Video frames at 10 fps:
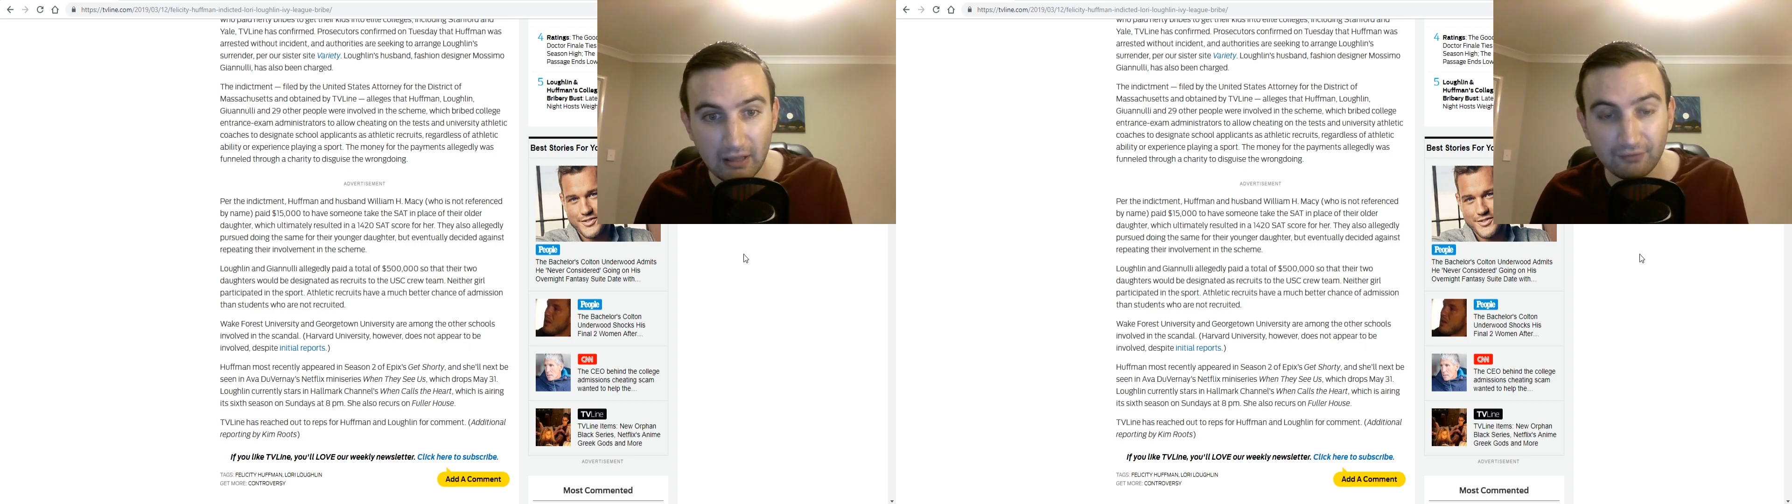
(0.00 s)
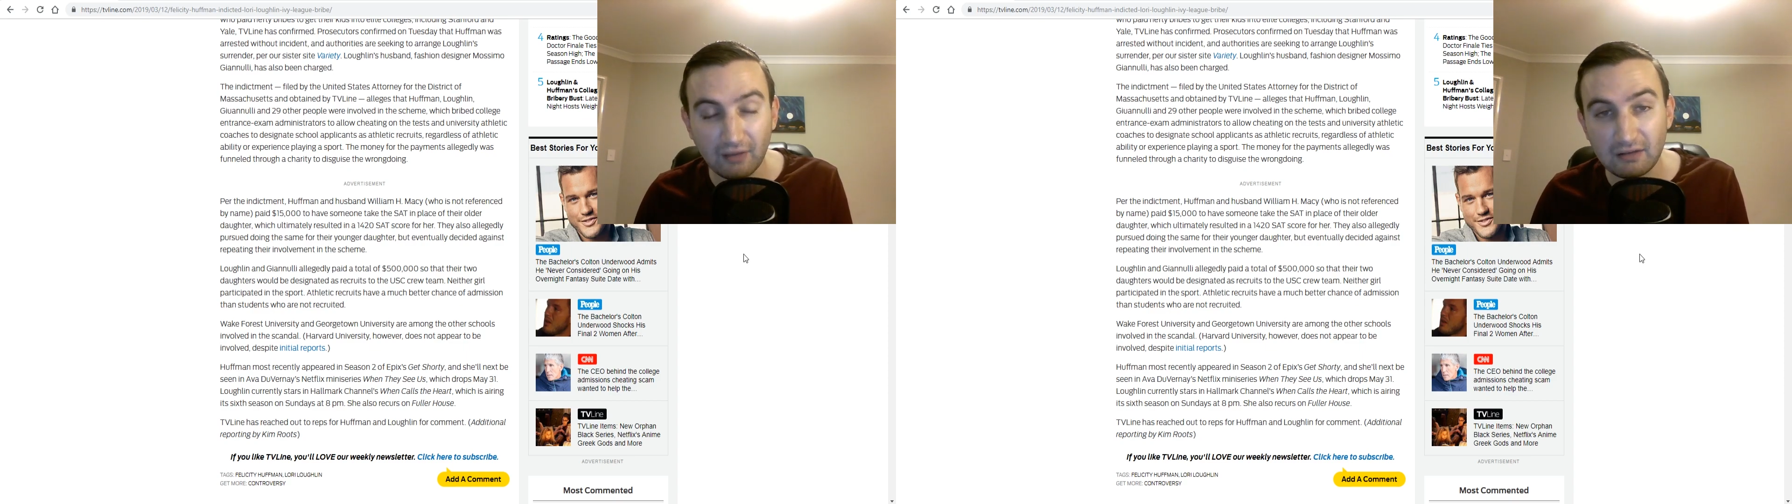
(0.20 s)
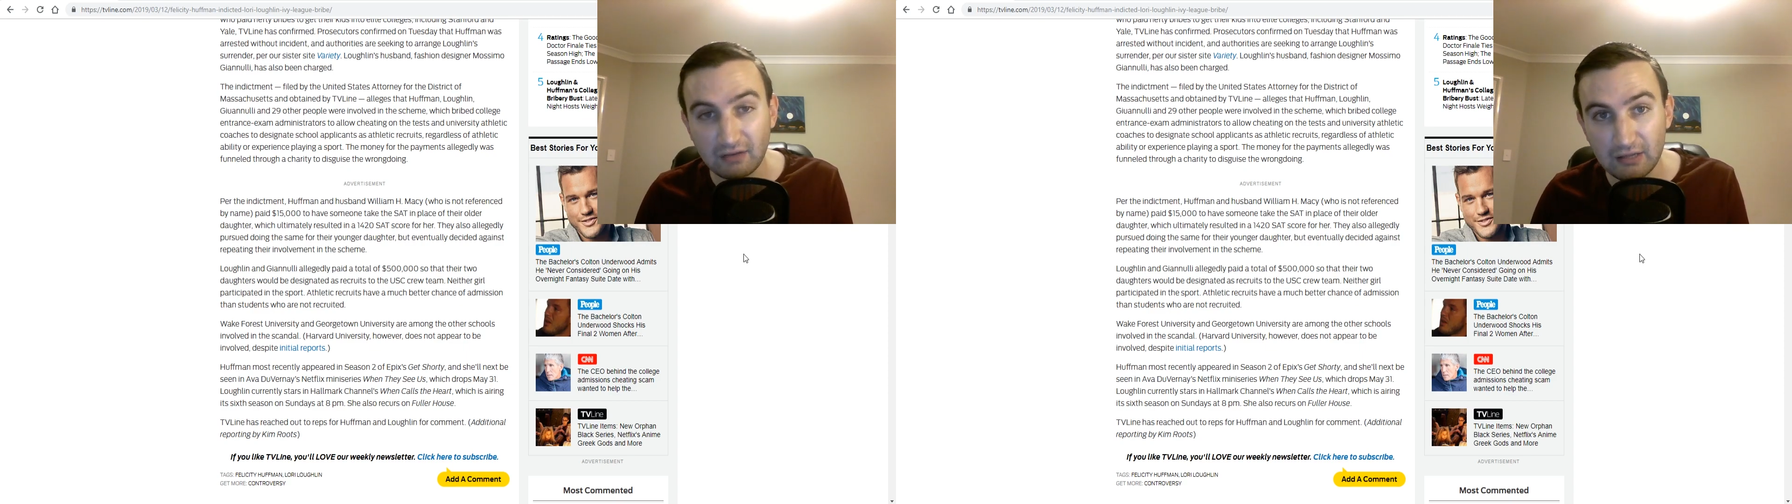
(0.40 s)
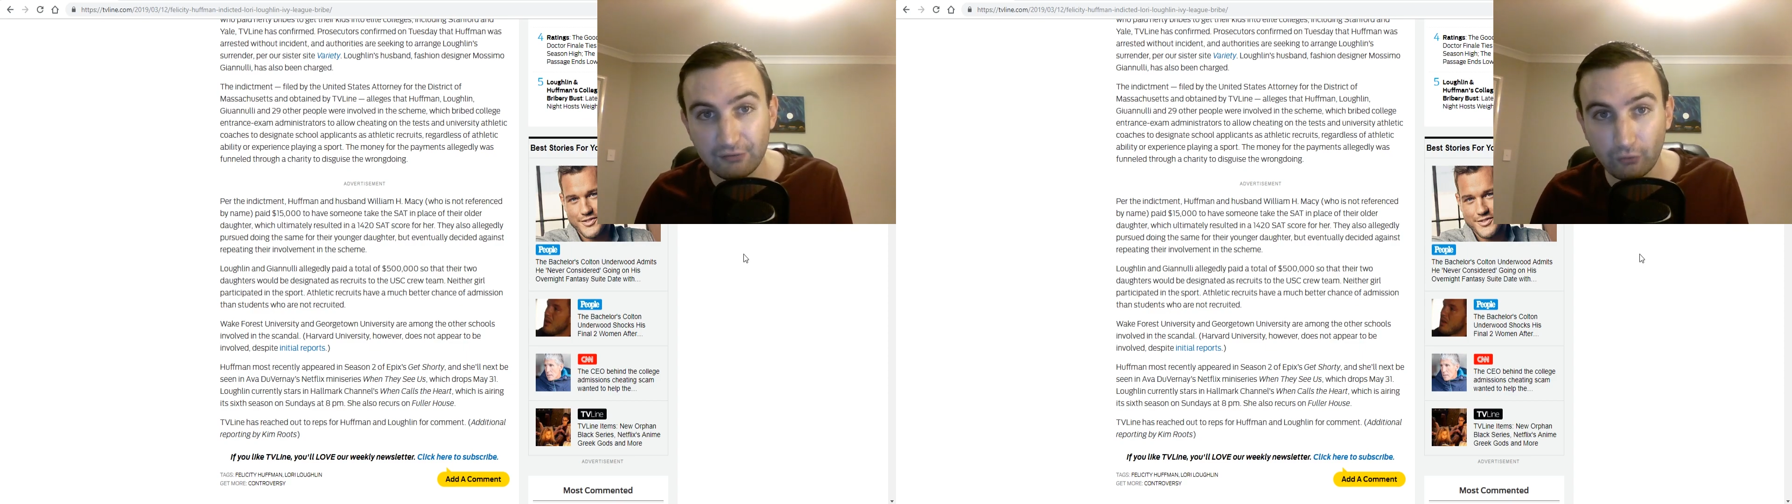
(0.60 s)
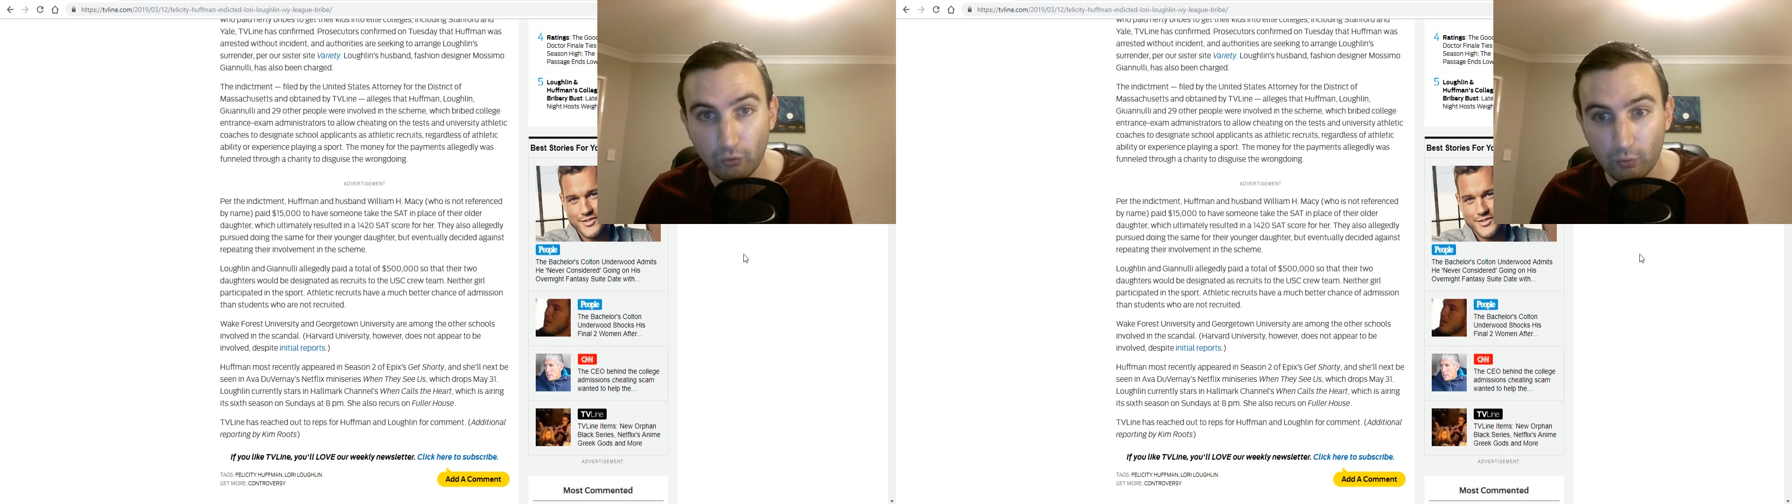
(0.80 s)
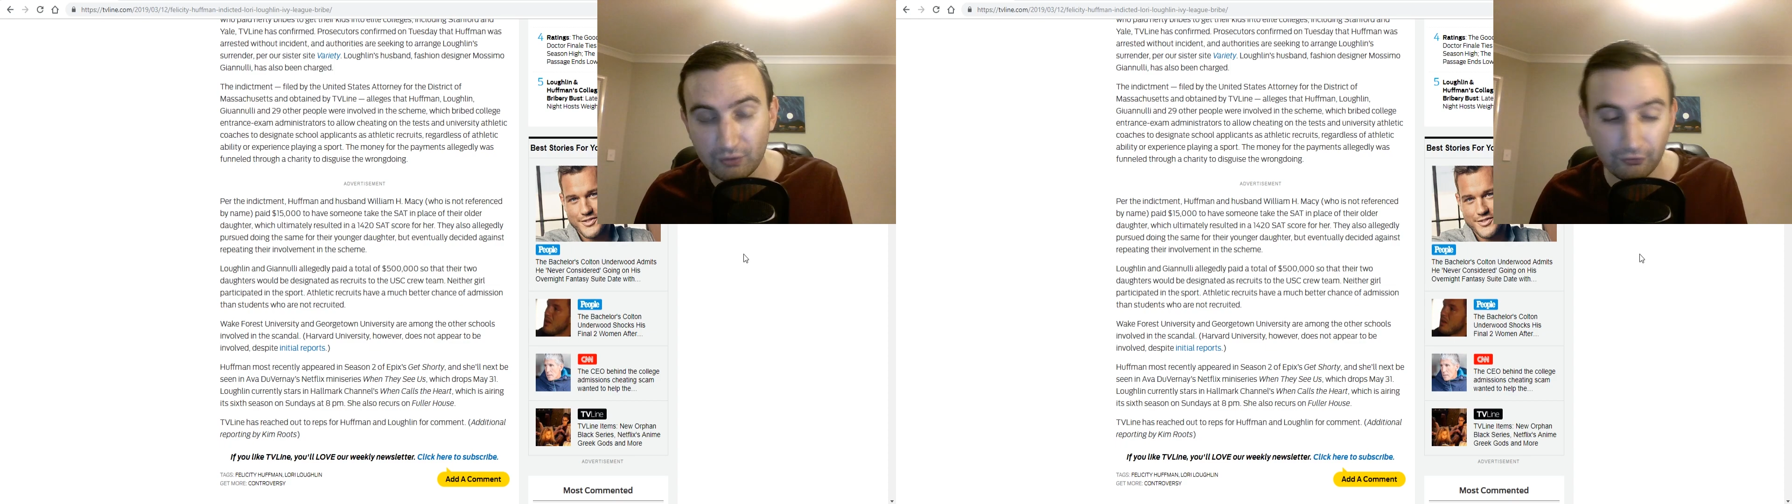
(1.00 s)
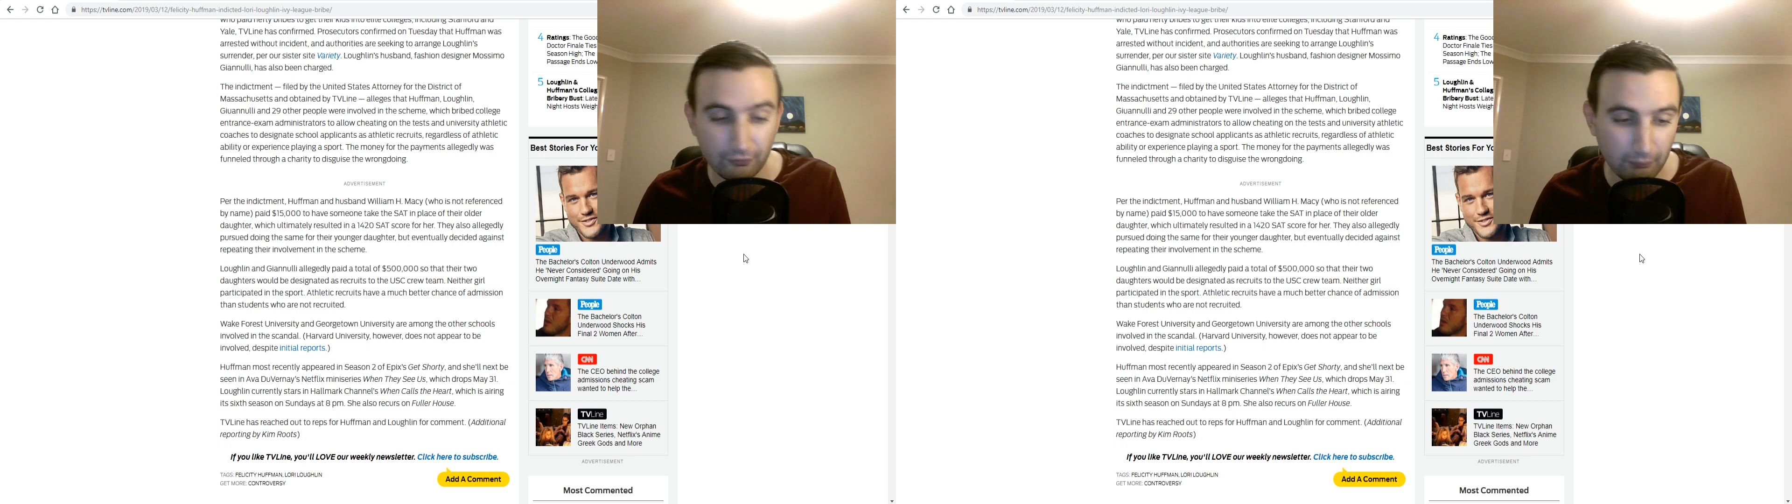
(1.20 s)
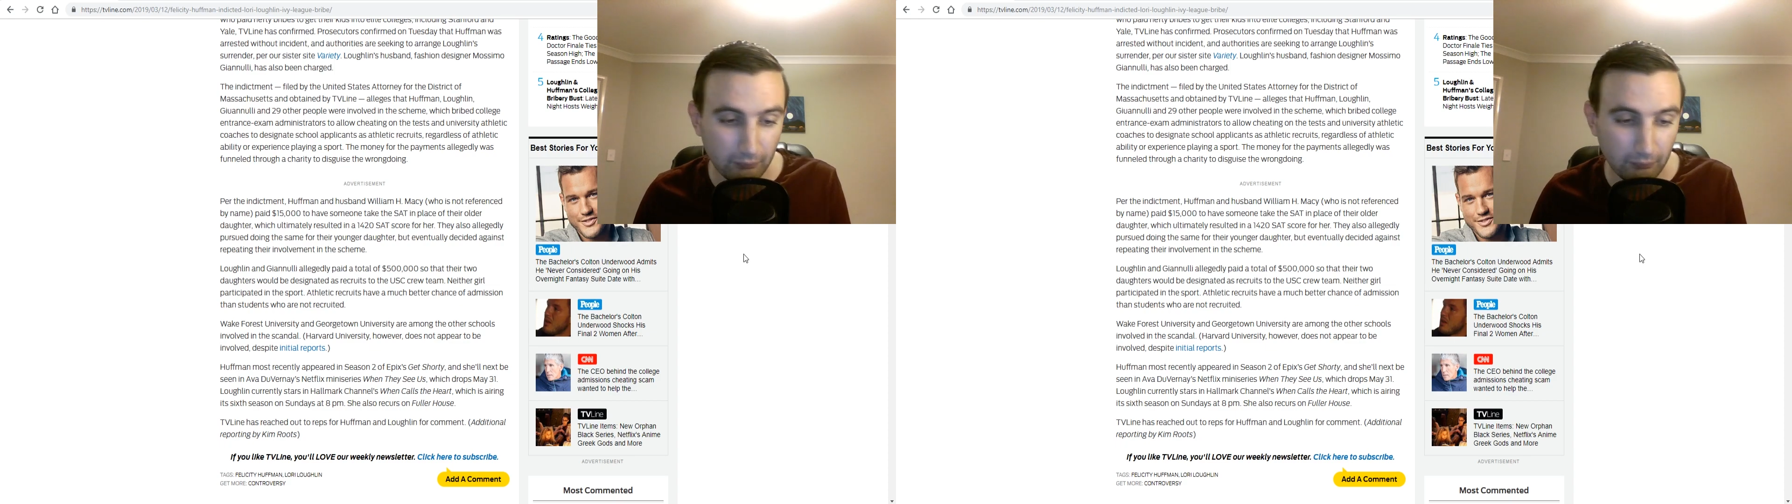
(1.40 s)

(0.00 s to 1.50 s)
SAT score, which is